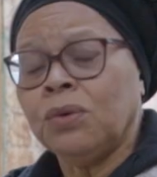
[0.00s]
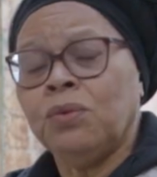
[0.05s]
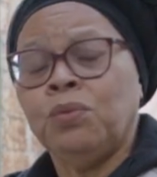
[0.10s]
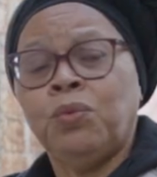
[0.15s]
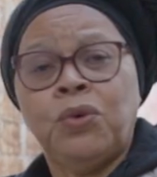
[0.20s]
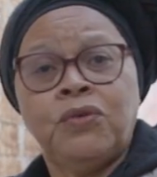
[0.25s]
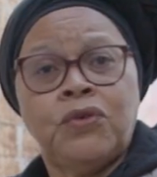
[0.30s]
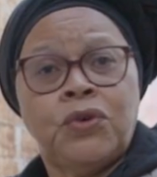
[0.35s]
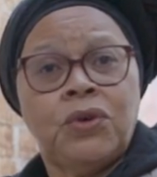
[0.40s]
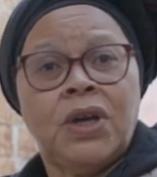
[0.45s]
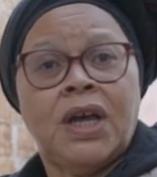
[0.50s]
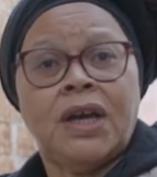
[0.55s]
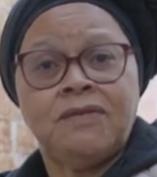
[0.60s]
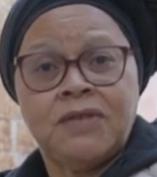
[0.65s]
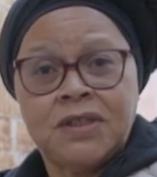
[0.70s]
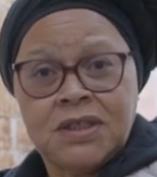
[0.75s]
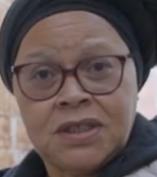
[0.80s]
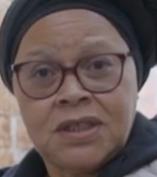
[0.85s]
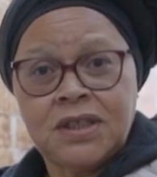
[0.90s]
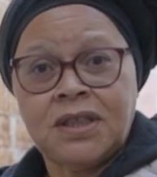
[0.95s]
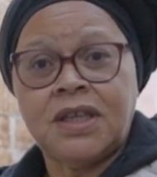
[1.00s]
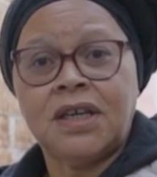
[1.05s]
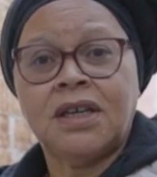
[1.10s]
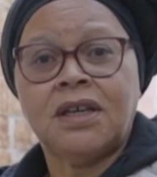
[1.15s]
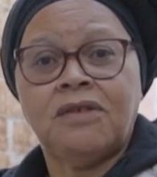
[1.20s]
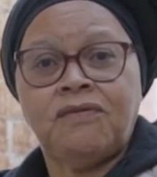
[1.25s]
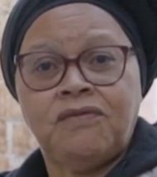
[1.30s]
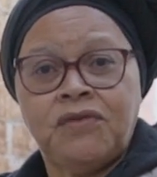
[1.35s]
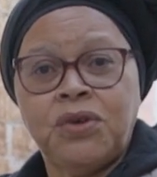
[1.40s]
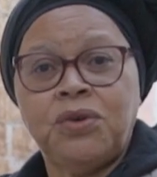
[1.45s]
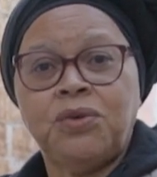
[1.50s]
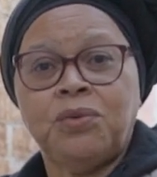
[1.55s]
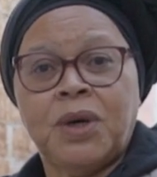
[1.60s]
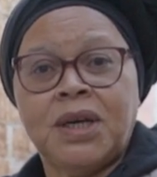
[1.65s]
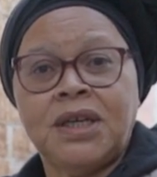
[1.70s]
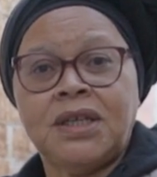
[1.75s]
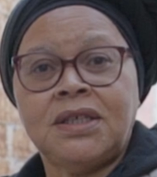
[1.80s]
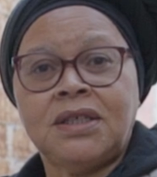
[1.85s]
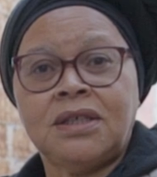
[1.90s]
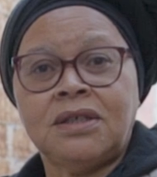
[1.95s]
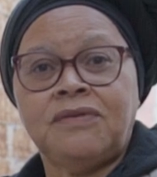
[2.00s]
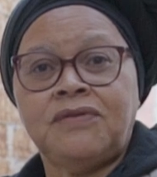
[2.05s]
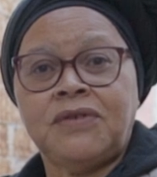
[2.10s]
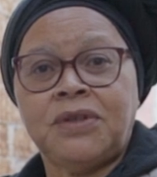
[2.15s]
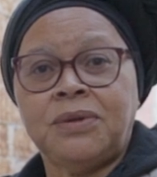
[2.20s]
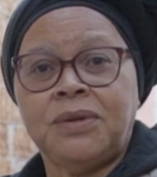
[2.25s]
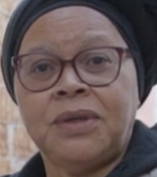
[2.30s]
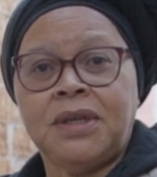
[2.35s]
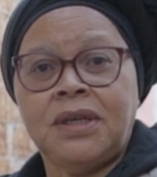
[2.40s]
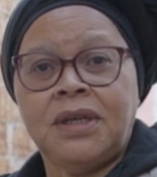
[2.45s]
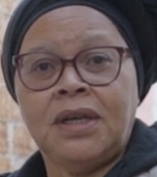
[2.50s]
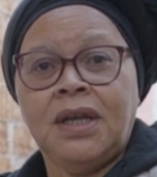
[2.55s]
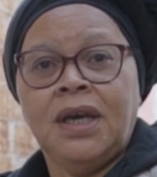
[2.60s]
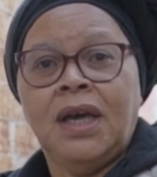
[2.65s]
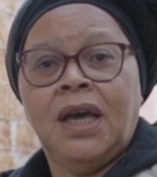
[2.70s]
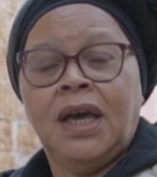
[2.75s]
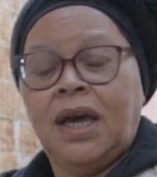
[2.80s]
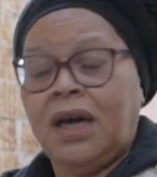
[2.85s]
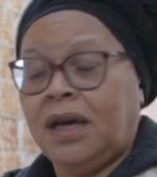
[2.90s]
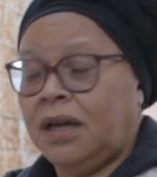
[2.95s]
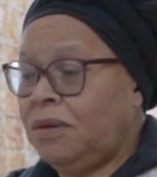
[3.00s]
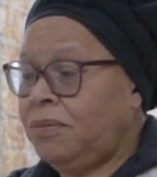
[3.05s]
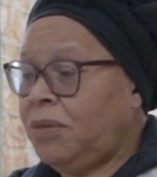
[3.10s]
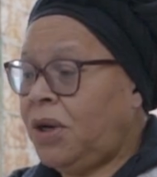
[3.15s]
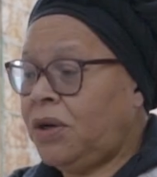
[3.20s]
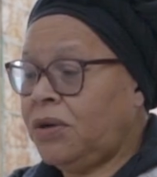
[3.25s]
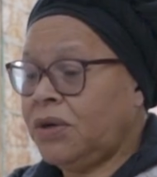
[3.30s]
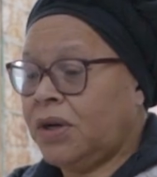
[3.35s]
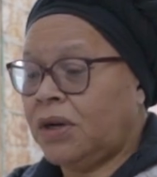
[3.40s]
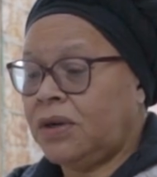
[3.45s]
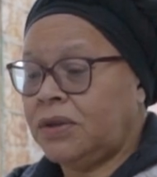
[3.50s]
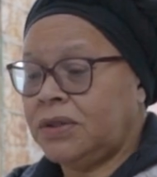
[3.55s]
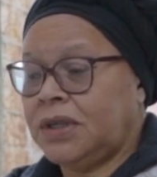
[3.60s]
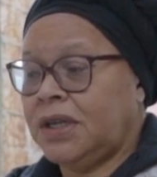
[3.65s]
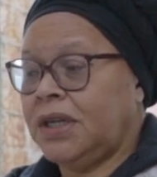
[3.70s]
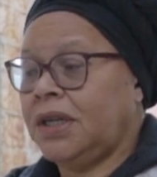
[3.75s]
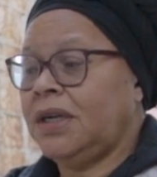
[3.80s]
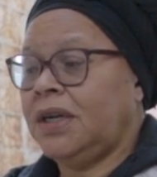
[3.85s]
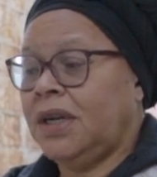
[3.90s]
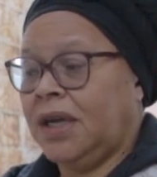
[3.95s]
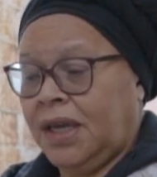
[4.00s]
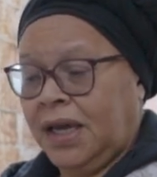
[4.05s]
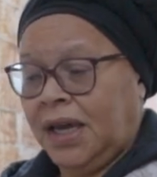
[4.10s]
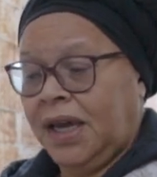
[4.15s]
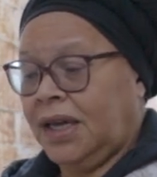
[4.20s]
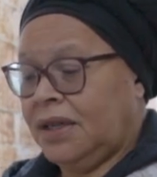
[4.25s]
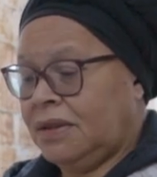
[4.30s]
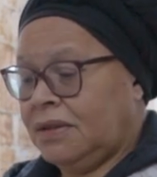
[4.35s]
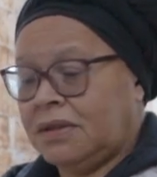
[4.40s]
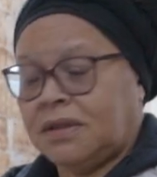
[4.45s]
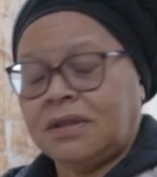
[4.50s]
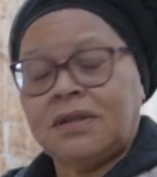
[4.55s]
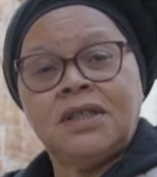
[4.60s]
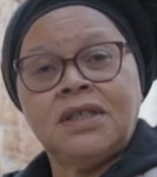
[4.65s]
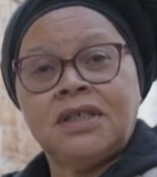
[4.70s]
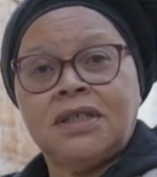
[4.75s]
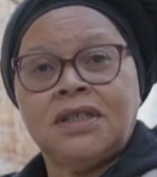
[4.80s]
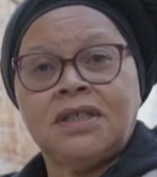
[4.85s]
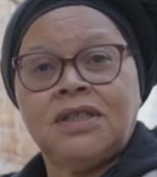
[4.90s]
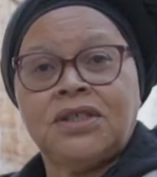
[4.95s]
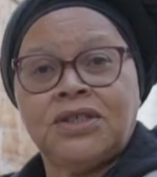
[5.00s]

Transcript: we're all having to think of new ways of doing our gardening, and this is